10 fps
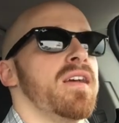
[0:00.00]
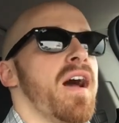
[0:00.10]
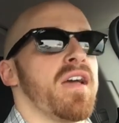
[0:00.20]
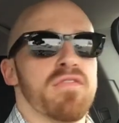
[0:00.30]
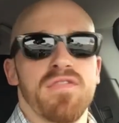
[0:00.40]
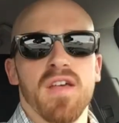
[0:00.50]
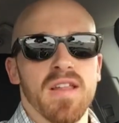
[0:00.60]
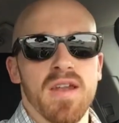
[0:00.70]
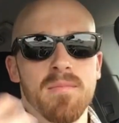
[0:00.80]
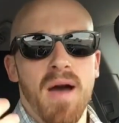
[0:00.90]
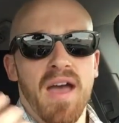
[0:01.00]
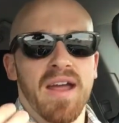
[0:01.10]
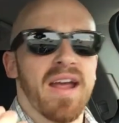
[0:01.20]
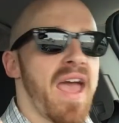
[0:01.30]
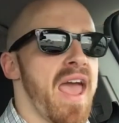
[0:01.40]
I could feel it in my
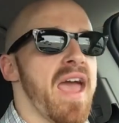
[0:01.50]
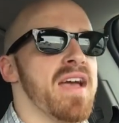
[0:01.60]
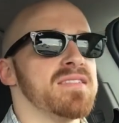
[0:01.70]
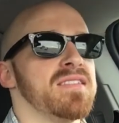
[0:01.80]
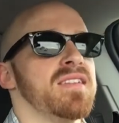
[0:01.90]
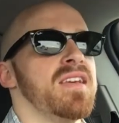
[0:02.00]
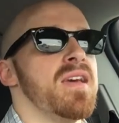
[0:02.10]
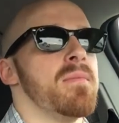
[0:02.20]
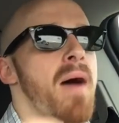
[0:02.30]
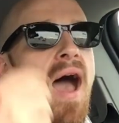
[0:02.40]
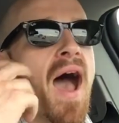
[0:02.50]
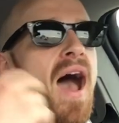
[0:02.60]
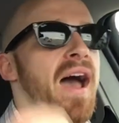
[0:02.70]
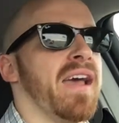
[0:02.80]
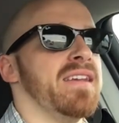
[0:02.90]
hands, my
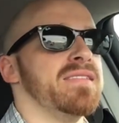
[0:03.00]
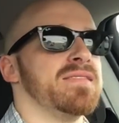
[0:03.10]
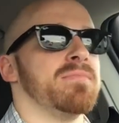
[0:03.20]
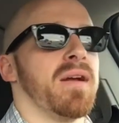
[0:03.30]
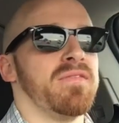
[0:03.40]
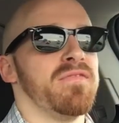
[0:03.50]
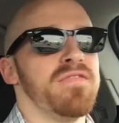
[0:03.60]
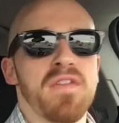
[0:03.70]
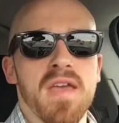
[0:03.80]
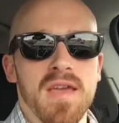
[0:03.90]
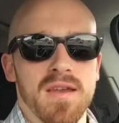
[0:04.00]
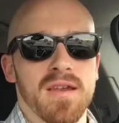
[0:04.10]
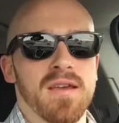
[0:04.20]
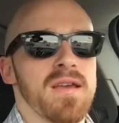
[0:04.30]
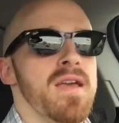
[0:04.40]
eyes, my feet.
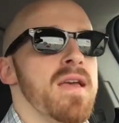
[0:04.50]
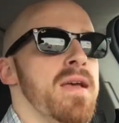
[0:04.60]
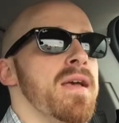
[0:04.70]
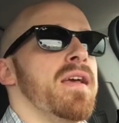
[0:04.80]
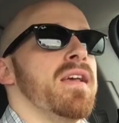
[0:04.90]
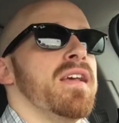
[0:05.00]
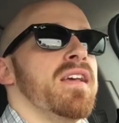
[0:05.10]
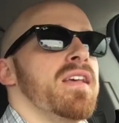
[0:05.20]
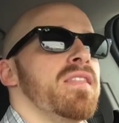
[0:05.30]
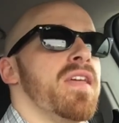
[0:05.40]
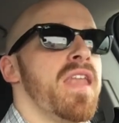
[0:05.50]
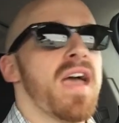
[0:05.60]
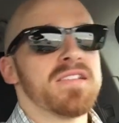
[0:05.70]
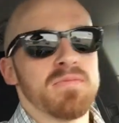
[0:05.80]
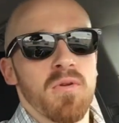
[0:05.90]
The
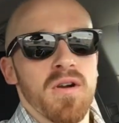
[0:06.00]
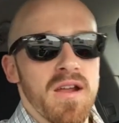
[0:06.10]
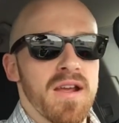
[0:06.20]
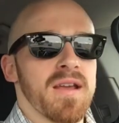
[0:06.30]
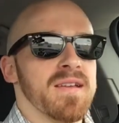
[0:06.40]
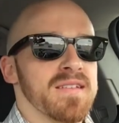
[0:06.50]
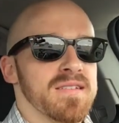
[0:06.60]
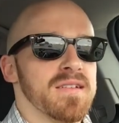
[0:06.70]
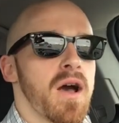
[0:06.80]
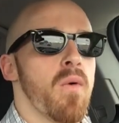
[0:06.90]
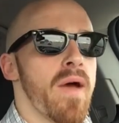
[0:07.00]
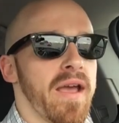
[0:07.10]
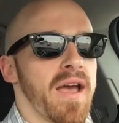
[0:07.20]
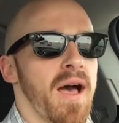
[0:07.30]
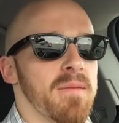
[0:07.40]
next morning, I
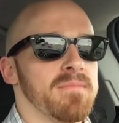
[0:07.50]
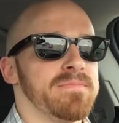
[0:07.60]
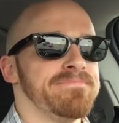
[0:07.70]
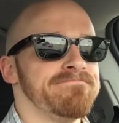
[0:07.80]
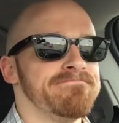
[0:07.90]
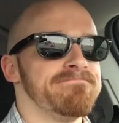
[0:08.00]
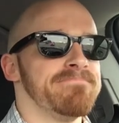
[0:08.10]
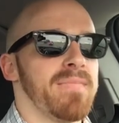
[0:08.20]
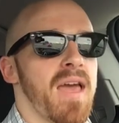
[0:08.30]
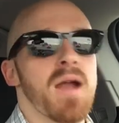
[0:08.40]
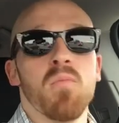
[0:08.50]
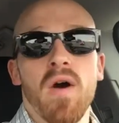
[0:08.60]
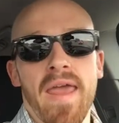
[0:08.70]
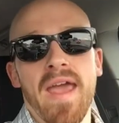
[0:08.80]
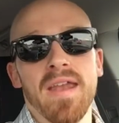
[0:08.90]
wake up and I'm
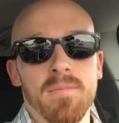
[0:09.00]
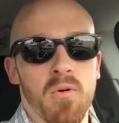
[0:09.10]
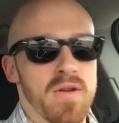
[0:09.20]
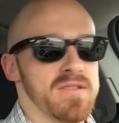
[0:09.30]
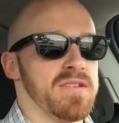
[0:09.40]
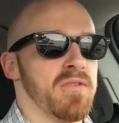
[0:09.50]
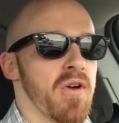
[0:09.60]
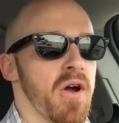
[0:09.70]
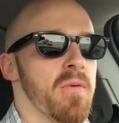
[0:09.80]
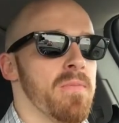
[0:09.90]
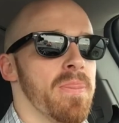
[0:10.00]
180.0.